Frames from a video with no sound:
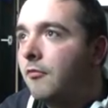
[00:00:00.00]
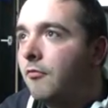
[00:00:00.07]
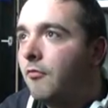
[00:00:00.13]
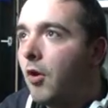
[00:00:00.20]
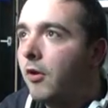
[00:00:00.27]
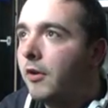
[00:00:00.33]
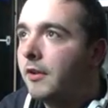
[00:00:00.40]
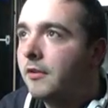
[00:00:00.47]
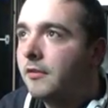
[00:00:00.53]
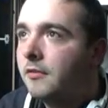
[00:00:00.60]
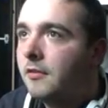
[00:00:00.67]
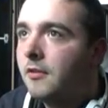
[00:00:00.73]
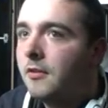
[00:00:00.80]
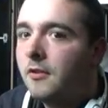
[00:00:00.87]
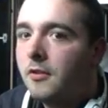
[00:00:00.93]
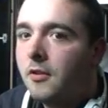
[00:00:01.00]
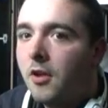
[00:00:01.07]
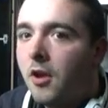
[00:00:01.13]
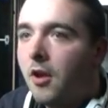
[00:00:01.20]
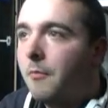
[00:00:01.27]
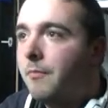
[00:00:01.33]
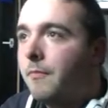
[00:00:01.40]
Right.
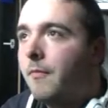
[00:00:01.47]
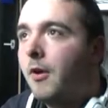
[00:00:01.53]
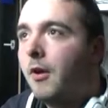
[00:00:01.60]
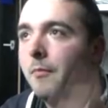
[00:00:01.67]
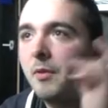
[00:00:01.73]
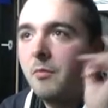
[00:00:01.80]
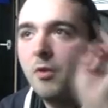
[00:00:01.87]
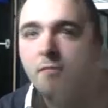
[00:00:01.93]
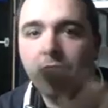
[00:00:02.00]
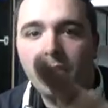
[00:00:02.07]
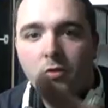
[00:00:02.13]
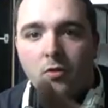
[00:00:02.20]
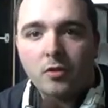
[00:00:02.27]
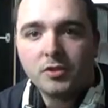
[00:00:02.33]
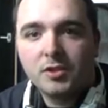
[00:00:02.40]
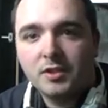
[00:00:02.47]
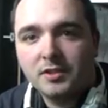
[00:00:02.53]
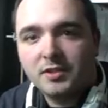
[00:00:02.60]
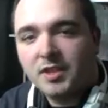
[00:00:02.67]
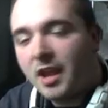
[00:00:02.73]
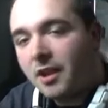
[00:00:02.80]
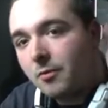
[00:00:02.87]
I'll be with you guys in a
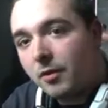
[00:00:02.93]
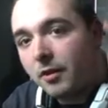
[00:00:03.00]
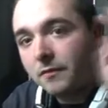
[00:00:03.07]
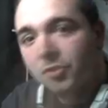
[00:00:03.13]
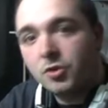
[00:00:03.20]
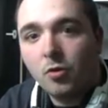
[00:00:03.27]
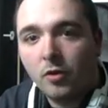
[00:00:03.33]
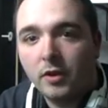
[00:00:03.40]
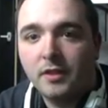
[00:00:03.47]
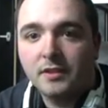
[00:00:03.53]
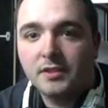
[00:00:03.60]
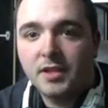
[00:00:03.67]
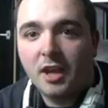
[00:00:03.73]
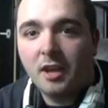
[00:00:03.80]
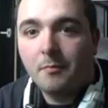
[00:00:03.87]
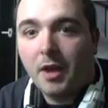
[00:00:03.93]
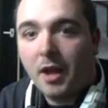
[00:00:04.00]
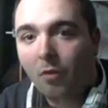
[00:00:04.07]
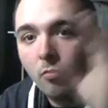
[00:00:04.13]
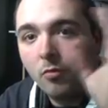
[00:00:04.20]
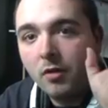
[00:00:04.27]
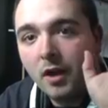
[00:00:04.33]
sec when I've sorted the team
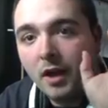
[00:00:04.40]
out